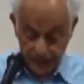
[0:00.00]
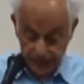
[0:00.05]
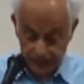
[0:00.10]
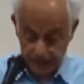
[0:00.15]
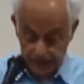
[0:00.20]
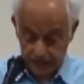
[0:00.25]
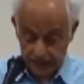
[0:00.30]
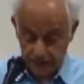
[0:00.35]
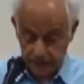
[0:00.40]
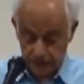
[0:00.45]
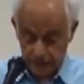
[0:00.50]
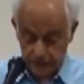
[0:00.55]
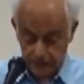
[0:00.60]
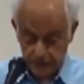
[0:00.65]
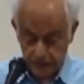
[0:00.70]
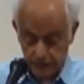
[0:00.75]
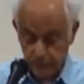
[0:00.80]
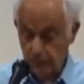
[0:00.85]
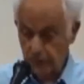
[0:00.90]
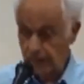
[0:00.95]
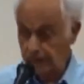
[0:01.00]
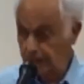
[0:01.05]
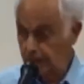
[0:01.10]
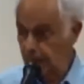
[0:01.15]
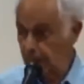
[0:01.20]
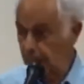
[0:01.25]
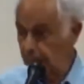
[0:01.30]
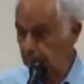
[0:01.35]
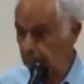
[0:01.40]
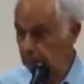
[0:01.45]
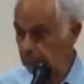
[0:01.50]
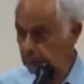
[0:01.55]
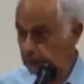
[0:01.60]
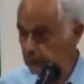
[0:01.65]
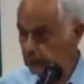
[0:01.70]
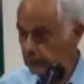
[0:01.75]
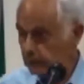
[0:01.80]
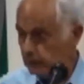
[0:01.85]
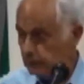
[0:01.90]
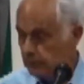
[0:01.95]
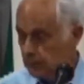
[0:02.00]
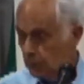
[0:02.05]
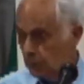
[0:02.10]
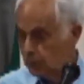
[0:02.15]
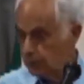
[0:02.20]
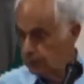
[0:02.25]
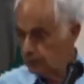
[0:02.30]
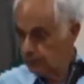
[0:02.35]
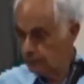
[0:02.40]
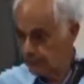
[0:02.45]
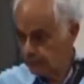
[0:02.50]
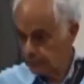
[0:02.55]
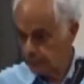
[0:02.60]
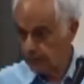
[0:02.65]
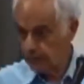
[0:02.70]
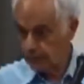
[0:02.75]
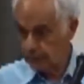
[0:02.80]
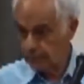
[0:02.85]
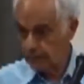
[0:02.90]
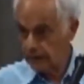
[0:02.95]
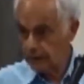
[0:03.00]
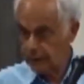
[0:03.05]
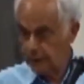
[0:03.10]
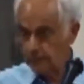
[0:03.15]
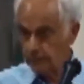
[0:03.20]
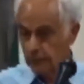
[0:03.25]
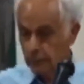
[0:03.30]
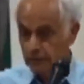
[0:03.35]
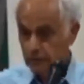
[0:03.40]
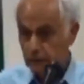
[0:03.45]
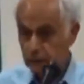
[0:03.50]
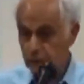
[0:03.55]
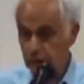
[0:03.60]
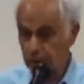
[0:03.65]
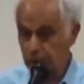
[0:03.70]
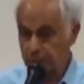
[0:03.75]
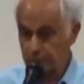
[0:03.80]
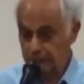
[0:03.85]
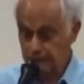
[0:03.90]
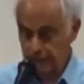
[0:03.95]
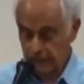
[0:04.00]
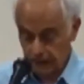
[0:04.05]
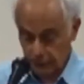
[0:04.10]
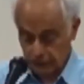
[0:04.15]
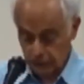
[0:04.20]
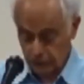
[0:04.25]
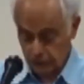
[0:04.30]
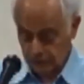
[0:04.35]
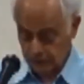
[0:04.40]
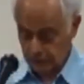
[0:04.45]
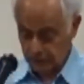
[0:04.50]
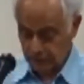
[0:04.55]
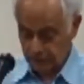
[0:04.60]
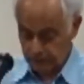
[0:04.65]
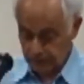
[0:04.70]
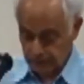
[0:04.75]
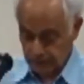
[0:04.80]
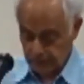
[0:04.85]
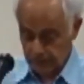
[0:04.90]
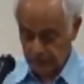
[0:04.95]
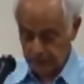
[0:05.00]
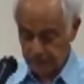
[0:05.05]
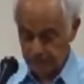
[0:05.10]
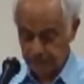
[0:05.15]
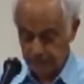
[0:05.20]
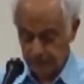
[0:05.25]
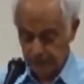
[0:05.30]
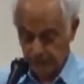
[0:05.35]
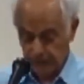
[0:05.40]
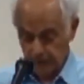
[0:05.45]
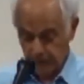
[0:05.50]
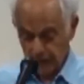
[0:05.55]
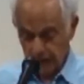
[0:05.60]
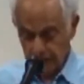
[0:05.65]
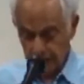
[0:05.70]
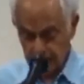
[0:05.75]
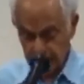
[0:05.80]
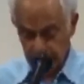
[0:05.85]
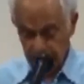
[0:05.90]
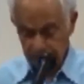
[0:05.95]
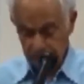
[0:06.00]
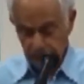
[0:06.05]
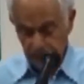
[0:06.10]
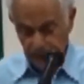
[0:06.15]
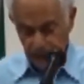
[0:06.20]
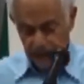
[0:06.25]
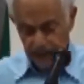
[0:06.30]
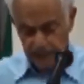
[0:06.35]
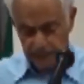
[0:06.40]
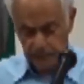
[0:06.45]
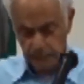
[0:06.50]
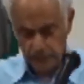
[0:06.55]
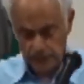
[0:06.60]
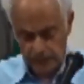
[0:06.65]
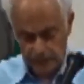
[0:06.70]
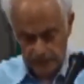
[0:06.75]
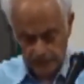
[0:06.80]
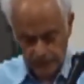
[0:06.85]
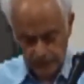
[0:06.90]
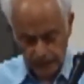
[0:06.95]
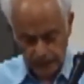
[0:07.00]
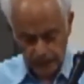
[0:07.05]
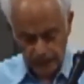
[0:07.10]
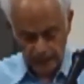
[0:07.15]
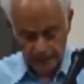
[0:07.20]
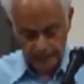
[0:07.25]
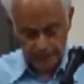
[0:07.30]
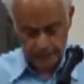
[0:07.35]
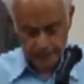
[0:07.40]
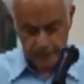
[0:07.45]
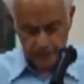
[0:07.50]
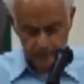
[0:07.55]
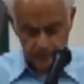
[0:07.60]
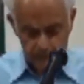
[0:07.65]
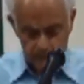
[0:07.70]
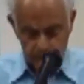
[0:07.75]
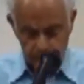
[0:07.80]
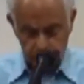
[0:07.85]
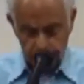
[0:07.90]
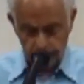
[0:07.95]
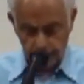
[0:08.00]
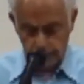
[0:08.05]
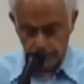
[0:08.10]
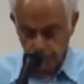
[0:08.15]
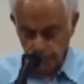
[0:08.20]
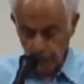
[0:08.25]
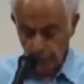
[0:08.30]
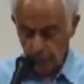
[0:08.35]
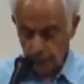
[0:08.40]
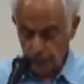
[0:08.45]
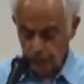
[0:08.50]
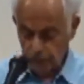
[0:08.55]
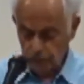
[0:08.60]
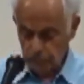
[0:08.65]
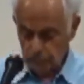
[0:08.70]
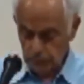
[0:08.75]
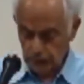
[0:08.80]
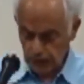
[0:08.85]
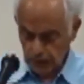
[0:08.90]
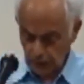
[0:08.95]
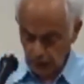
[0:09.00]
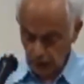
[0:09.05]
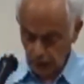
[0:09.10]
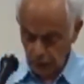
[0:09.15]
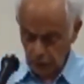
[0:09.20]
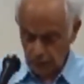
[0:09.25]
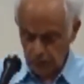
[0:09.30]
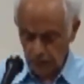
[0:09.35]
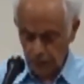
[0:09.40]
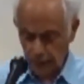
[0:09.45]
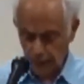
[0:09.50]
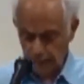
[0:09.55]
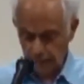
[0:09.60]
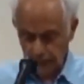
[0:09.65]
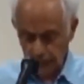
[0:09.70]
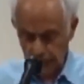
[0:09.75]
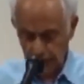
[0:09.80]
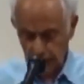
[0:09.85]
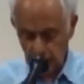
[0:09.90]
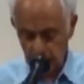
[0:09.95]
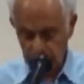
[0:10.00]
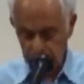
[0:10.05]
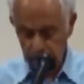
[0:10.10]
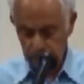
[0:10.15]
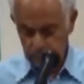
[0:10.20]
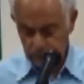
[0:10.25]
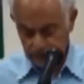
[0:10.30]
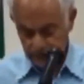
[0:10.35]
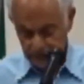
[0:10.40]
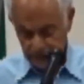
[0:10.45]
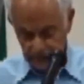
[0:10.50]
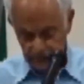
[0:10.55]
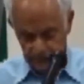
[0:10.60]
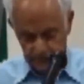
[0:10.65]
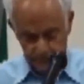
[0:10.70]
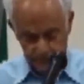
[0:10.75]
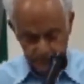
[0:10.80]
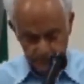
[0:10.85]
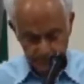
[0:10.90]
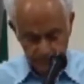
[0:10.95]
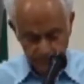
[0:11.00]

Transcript: 8, forever globe for anybody who can't count with his fingers, these 8 Milcah bore to Nahor, Abraham's brother,